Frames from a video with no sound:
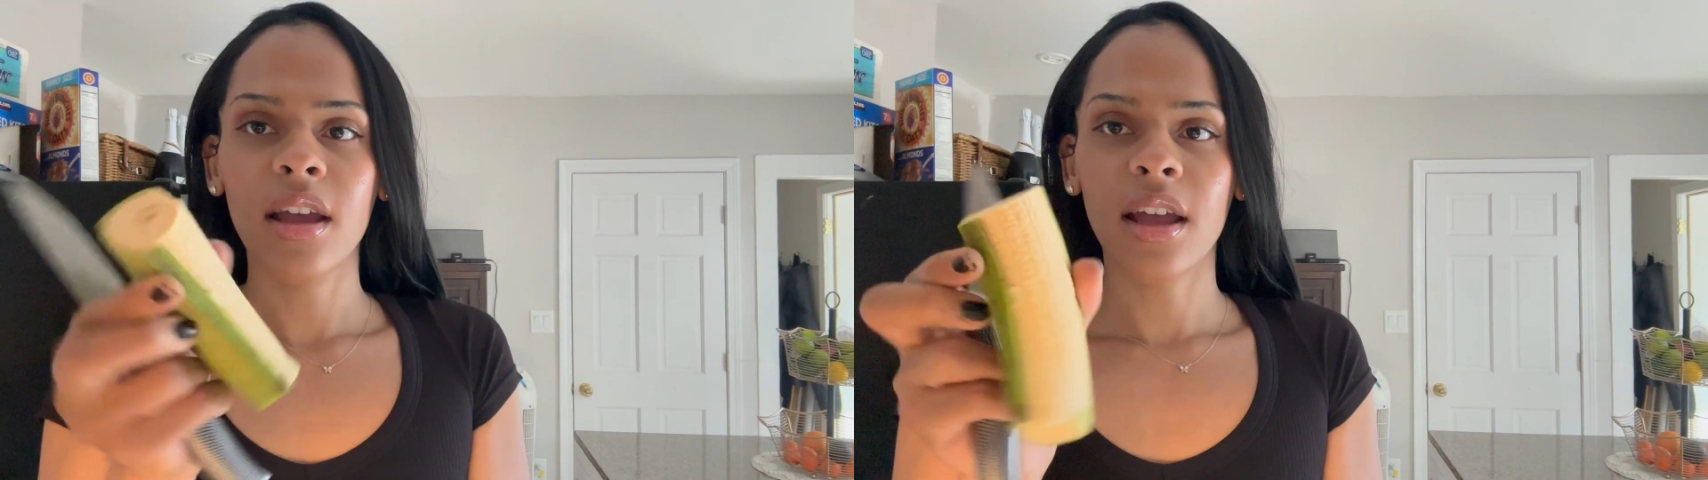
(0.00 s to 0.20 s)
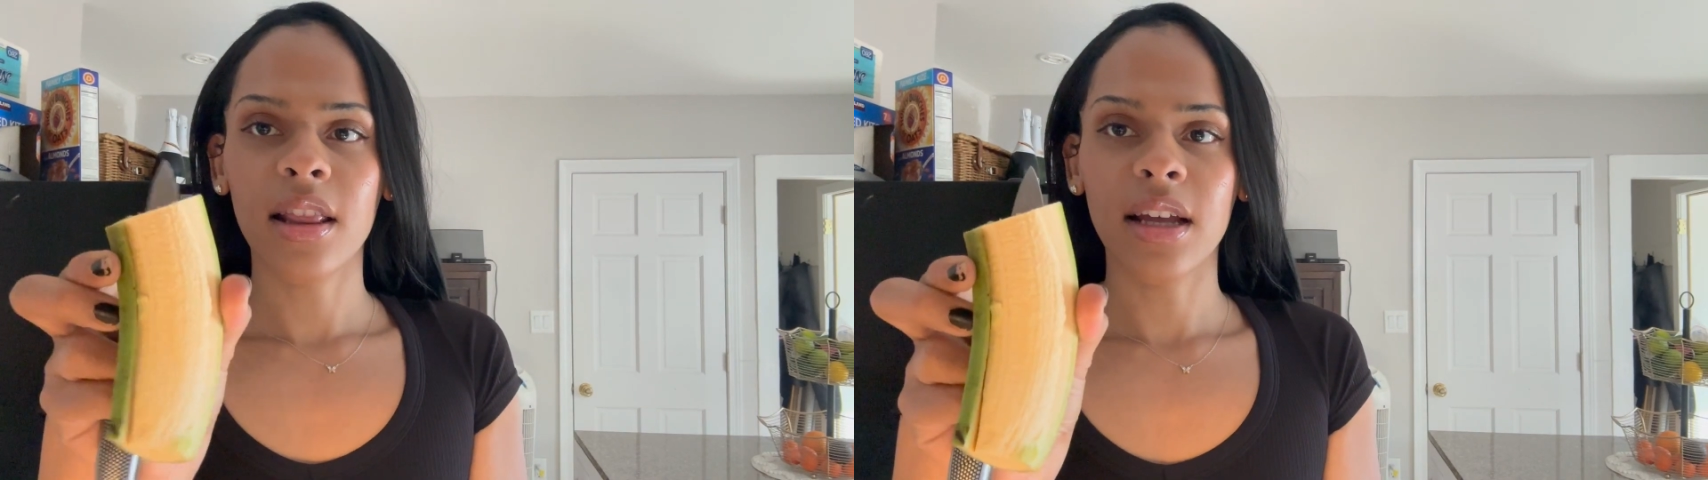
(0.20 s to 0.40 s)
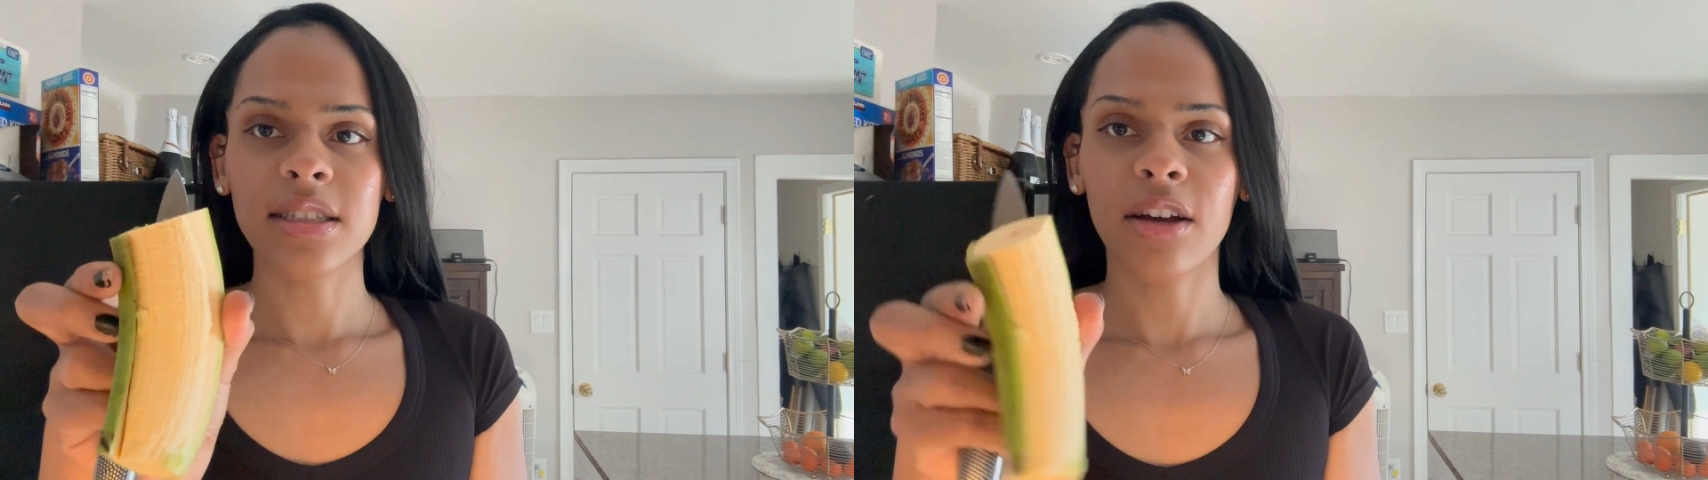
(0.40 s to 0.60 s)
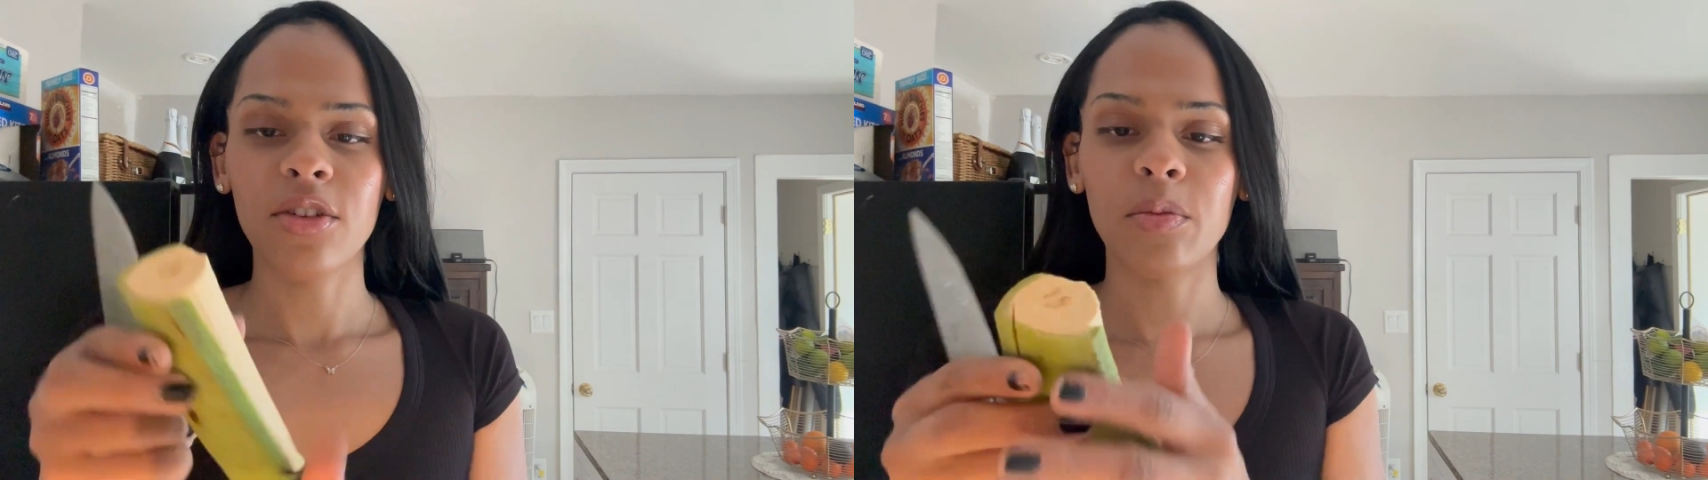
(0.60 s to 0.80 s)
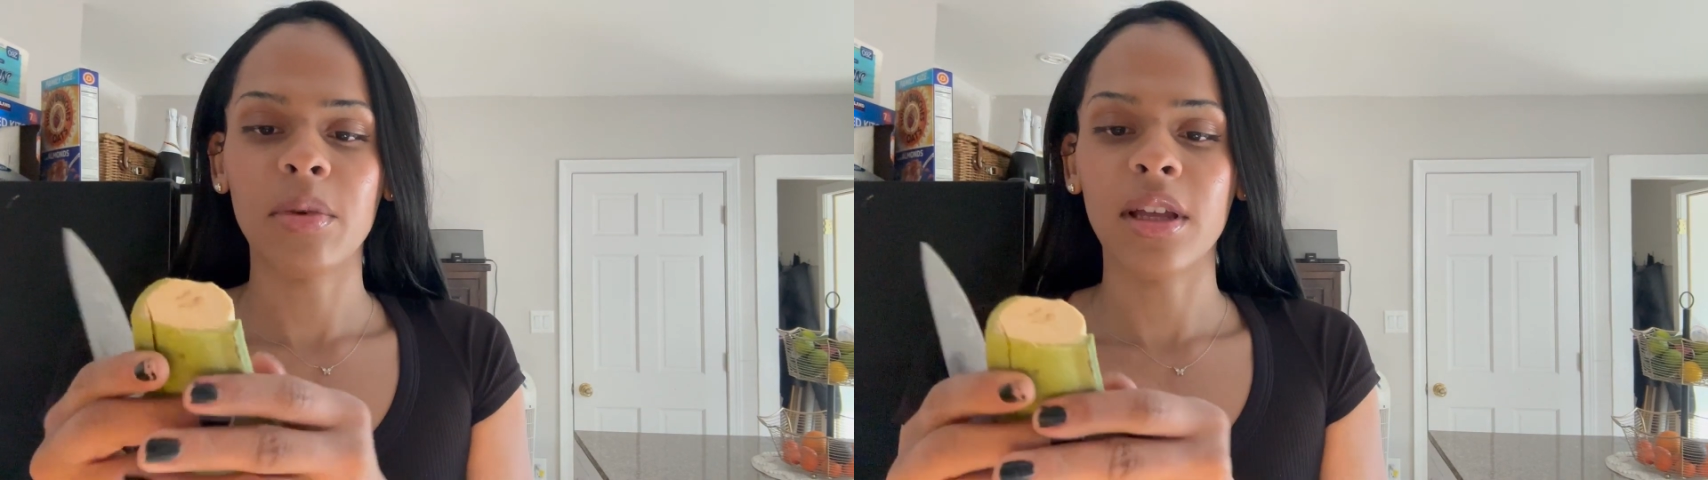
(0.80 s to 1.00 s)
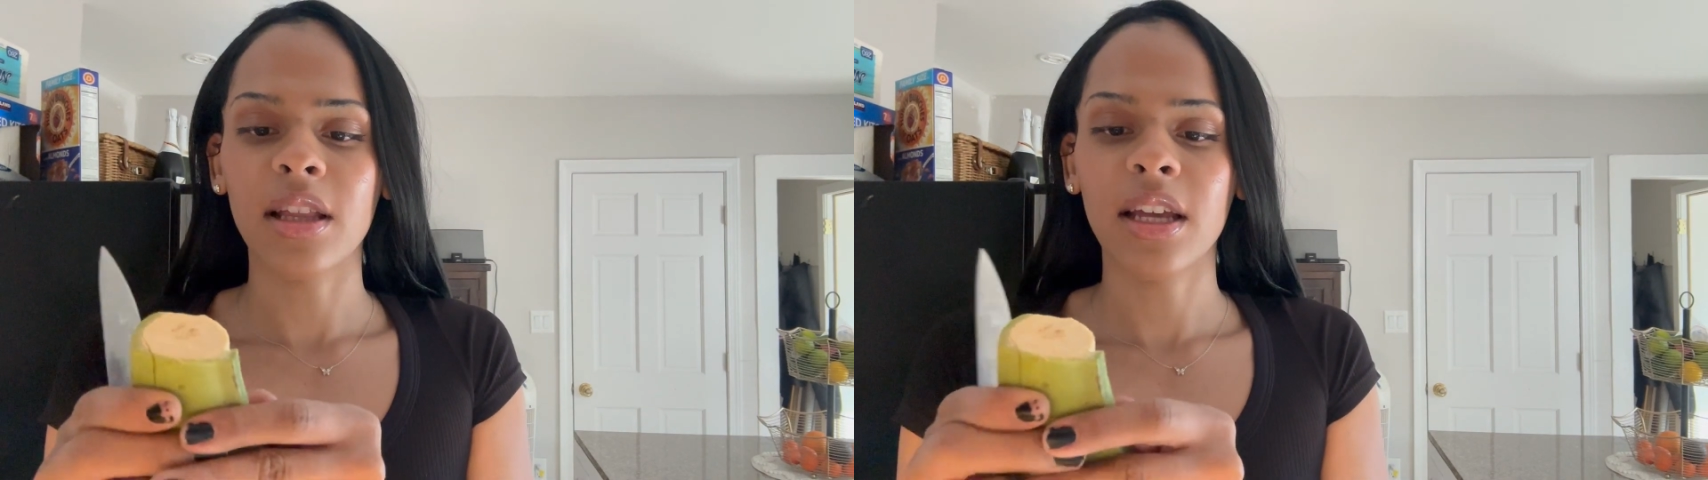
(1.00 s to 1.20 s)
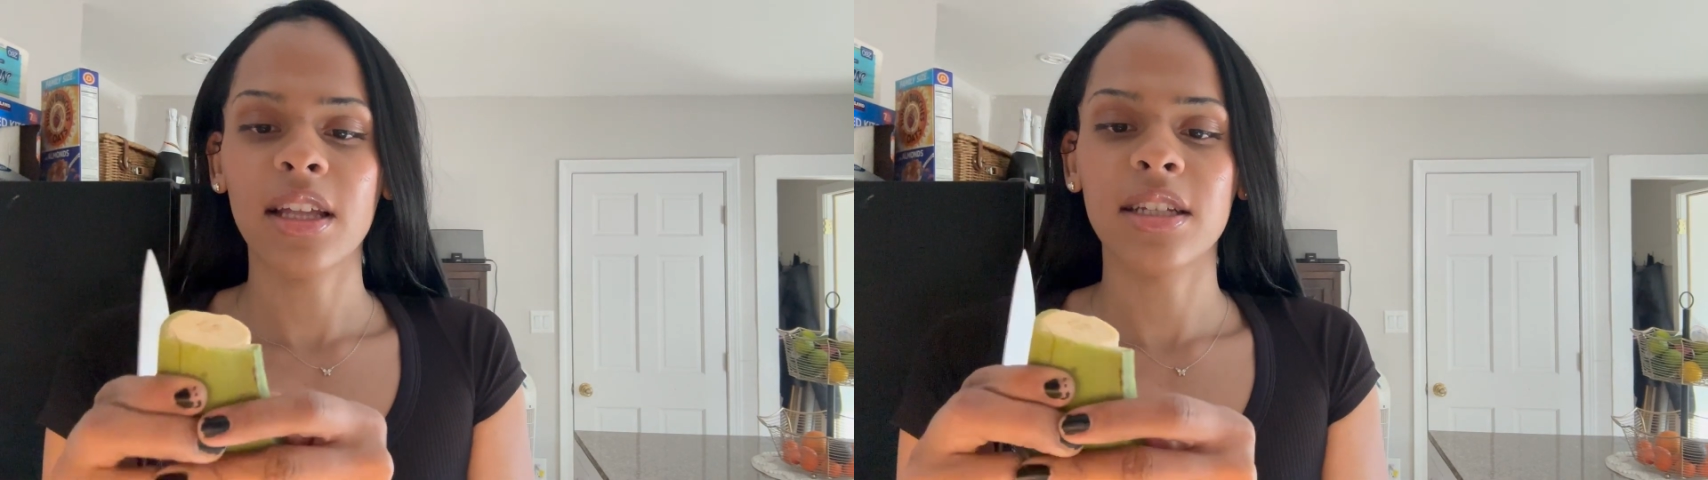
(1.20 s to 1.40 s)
and that's how you feel it.